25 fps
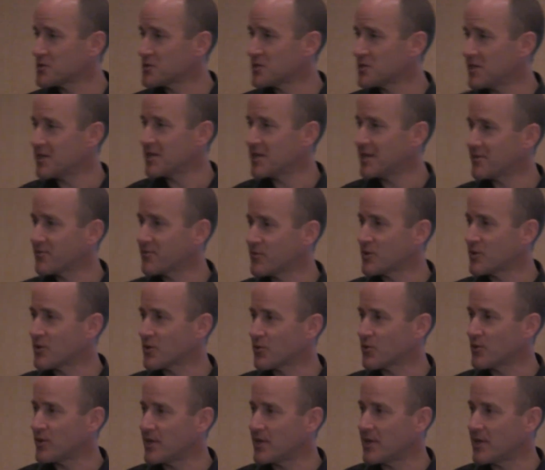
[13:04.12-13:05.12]
sitting in for the
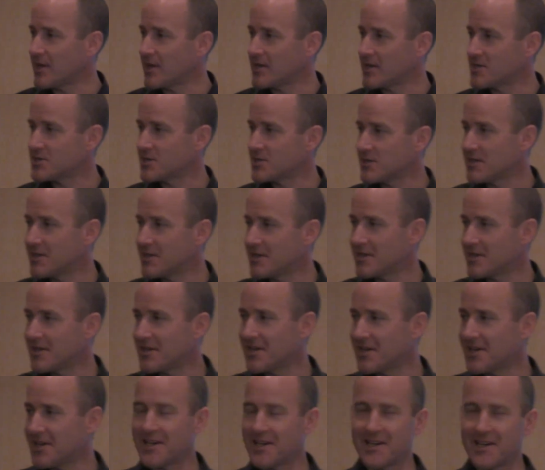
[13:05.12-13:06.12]
3 days,
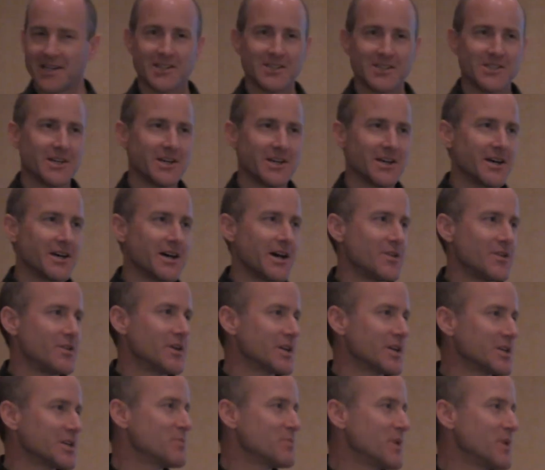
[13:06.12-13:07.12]
and I
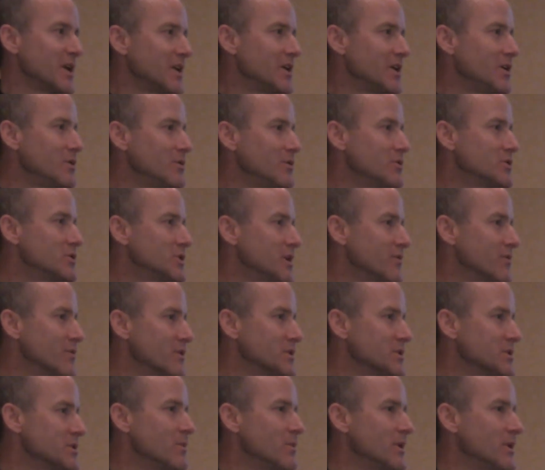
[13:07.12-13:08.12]
think it's made a huge
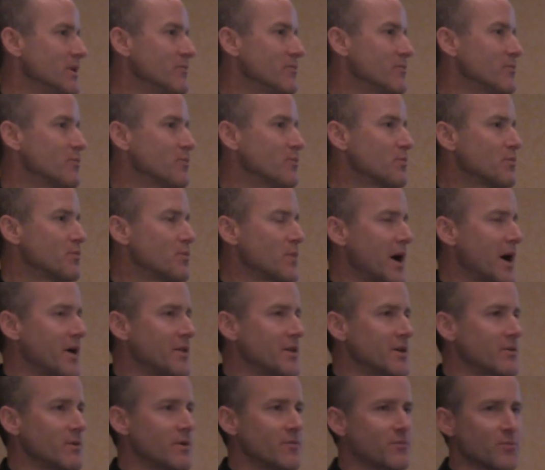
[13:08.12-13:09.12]
difference. And I
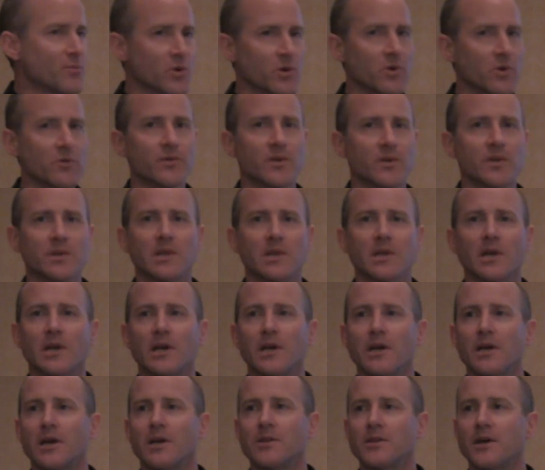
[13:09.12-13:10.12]
think we've proven
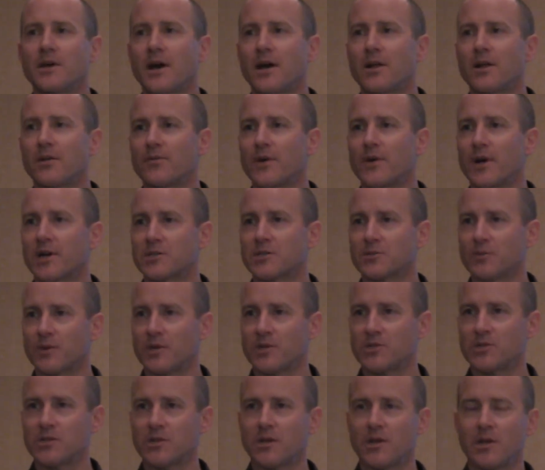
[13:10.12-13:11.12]
in the Halifax
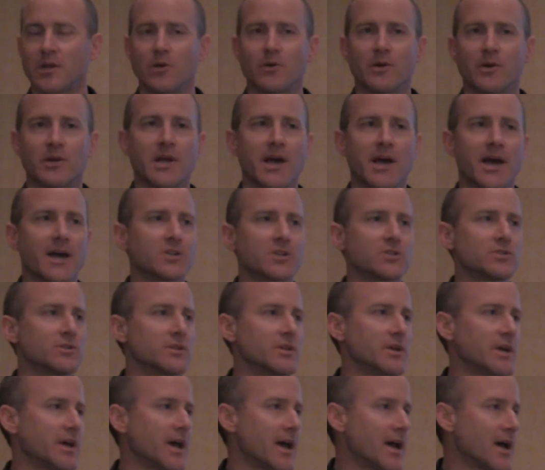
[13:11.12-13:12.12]
region that you can
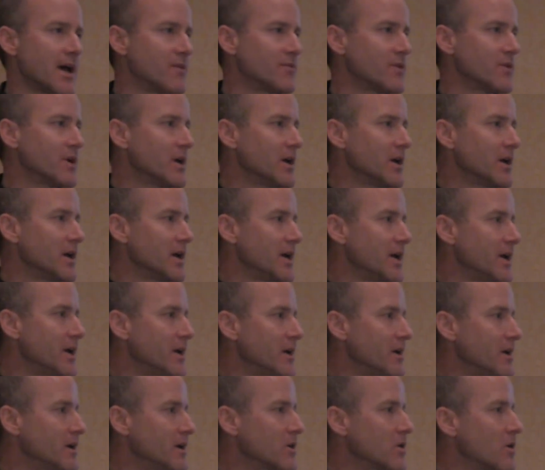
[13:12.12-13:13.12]
actually have
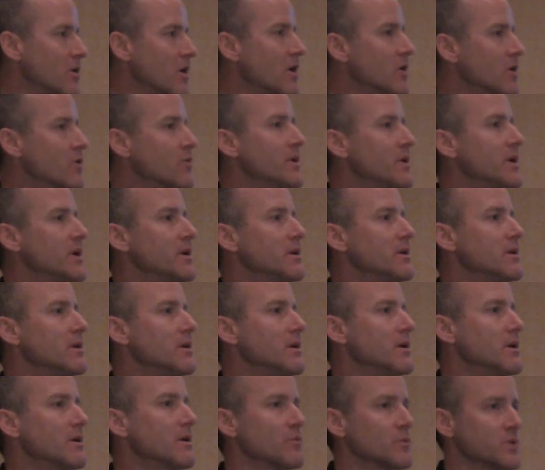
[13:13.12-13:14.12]
a concrete
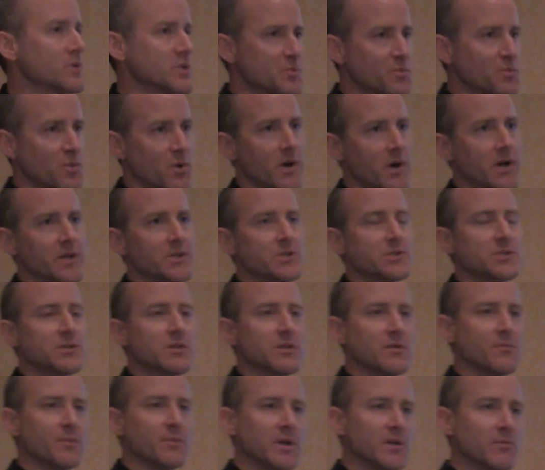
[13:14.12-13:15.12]
response to
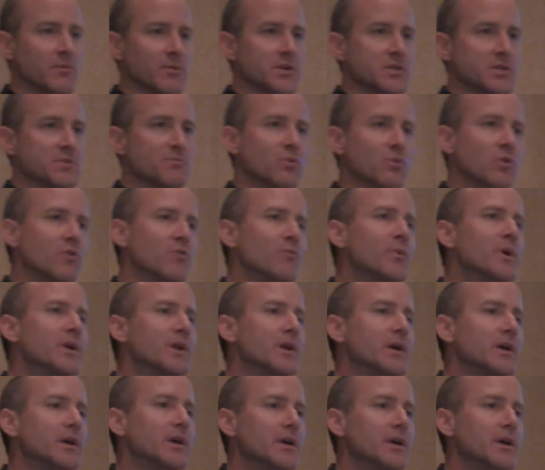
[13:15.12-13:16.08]
the minimalist movement